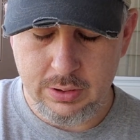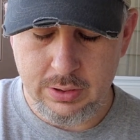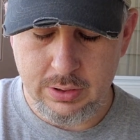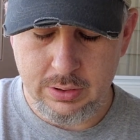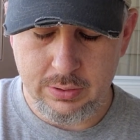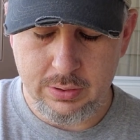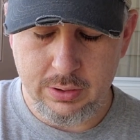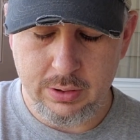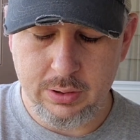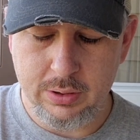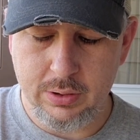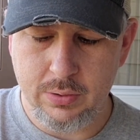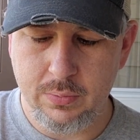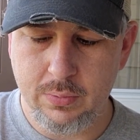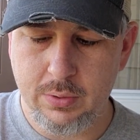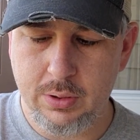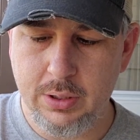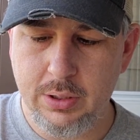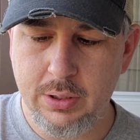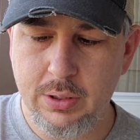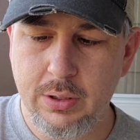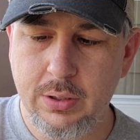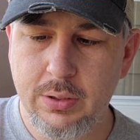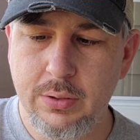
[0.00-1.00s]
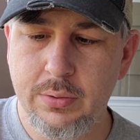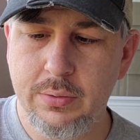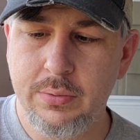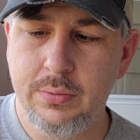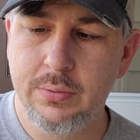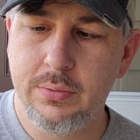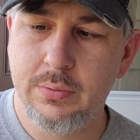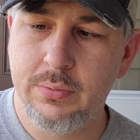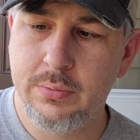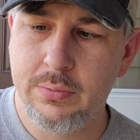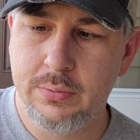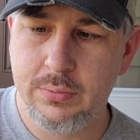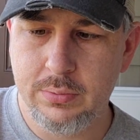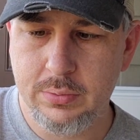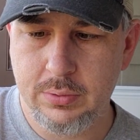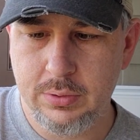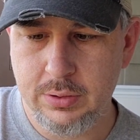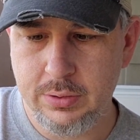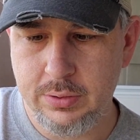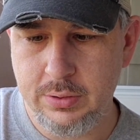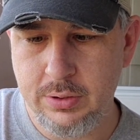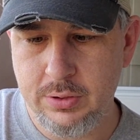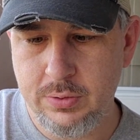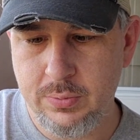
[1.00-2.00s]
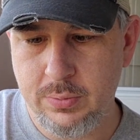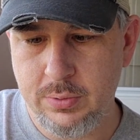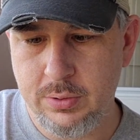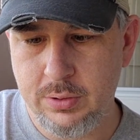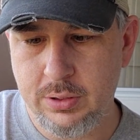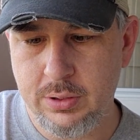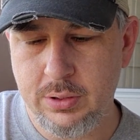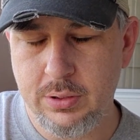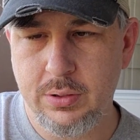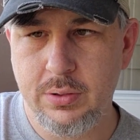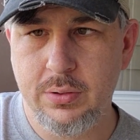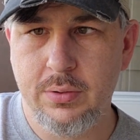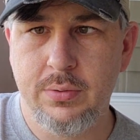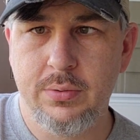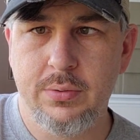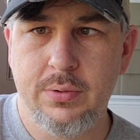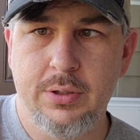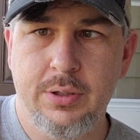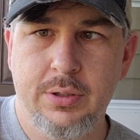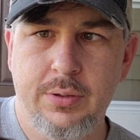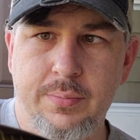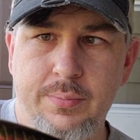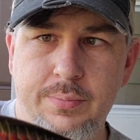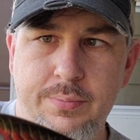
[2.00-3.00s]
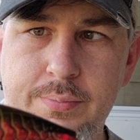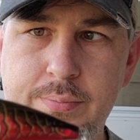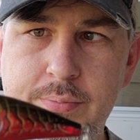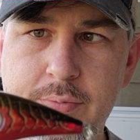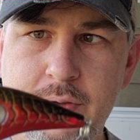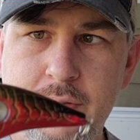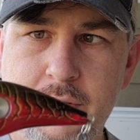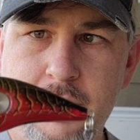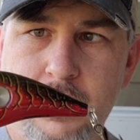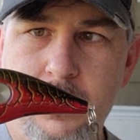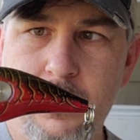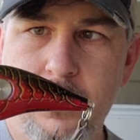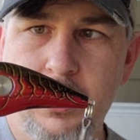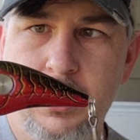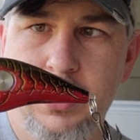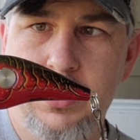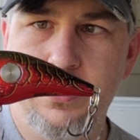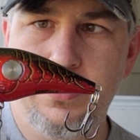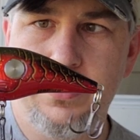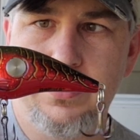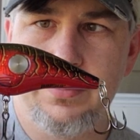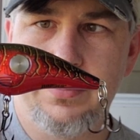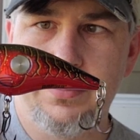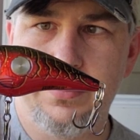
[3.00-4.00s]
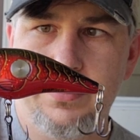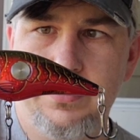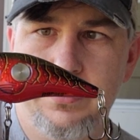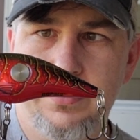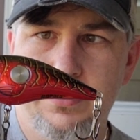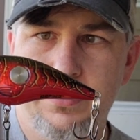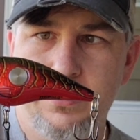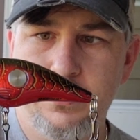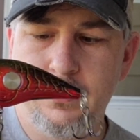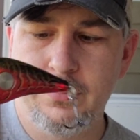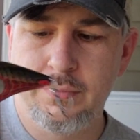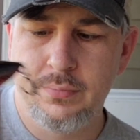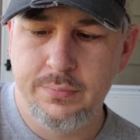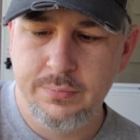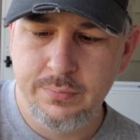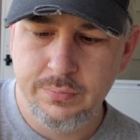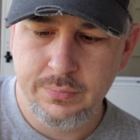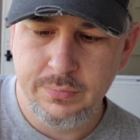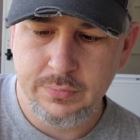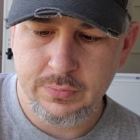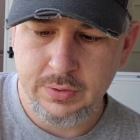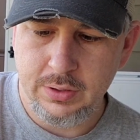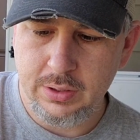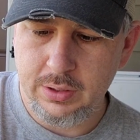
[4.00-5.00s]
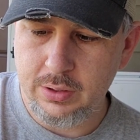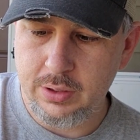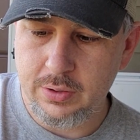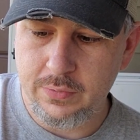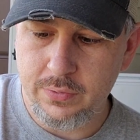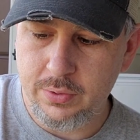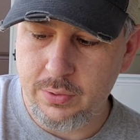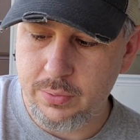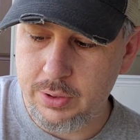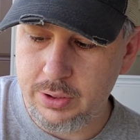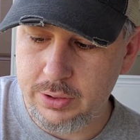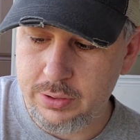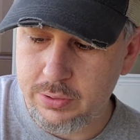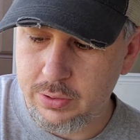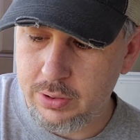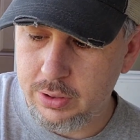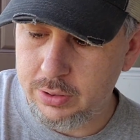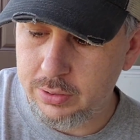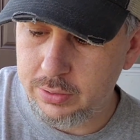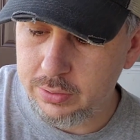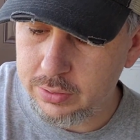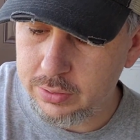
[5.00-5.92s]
darker water, and this one here, yep, is the red. I love the red craw